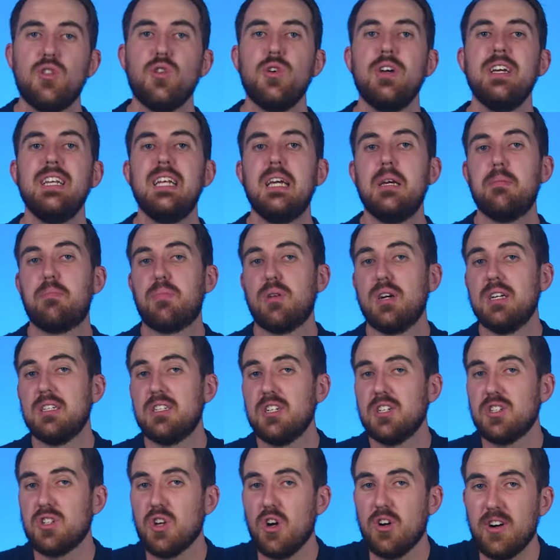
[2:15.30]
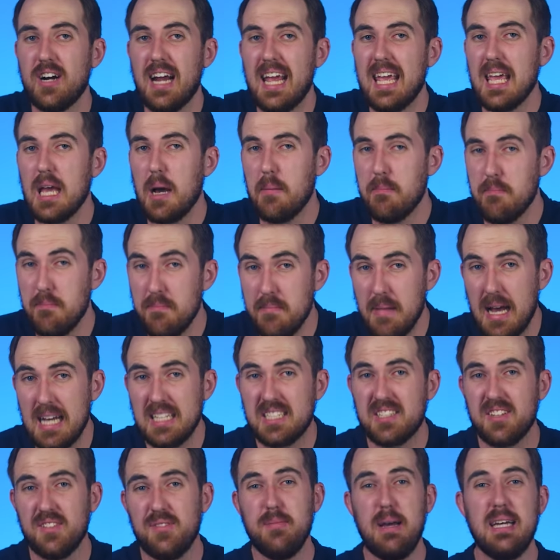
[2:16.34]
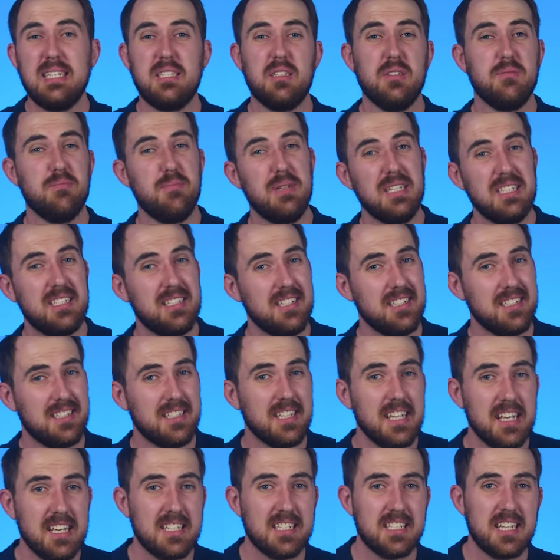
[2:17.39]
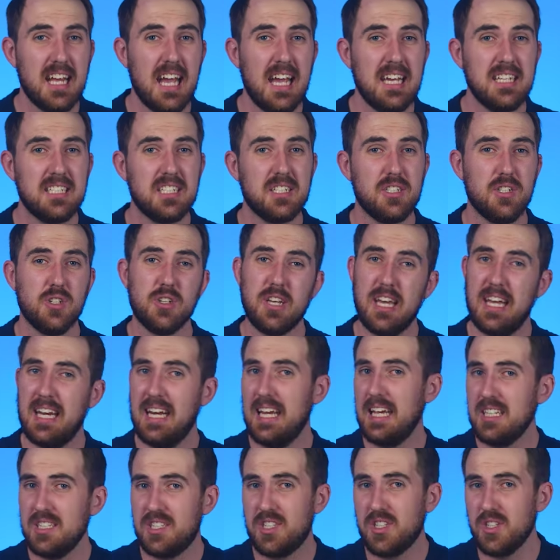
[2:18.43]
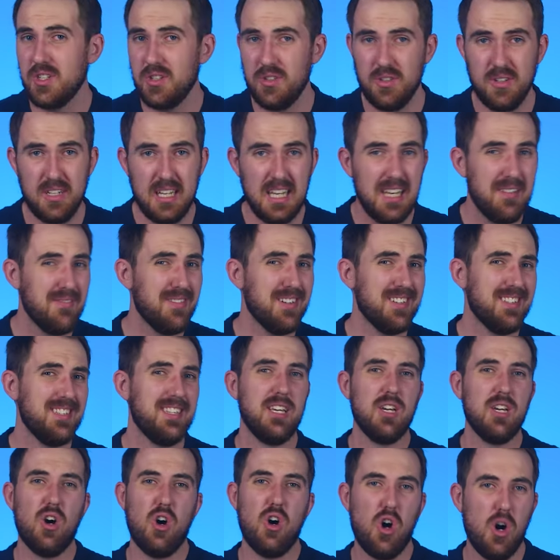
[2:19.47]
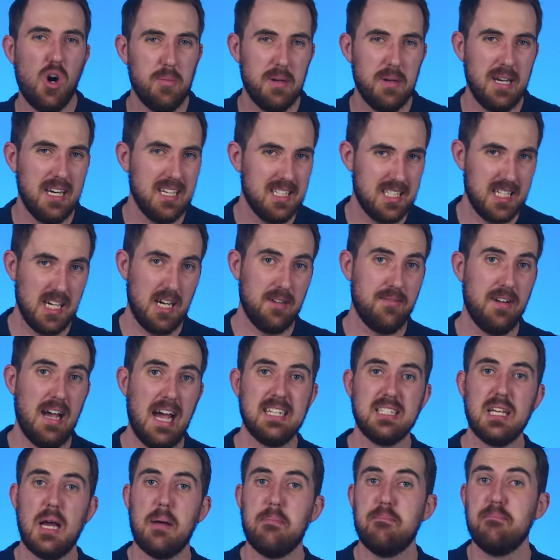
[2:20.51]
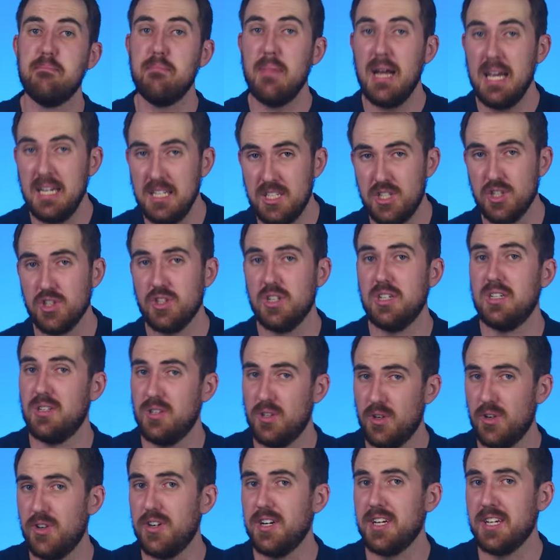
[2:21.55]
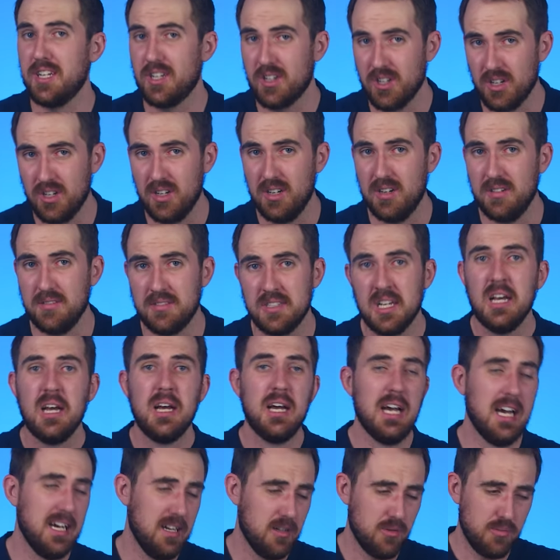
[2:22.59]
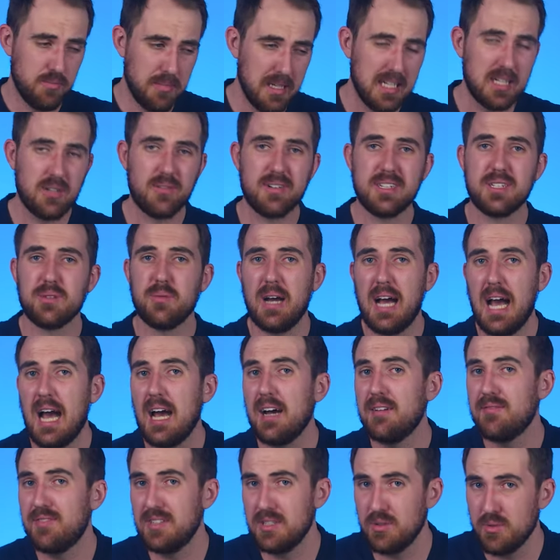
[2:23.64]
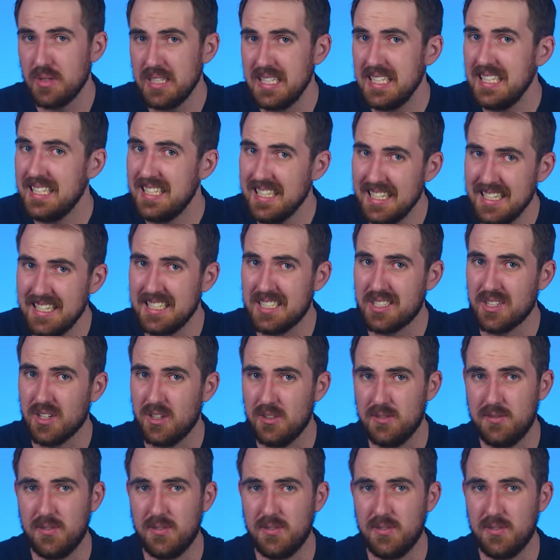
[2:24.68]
3D printers are a massive, massive business these days to get into. Even the hobby itself has a major learning curve. Big reason why I haven't really done it so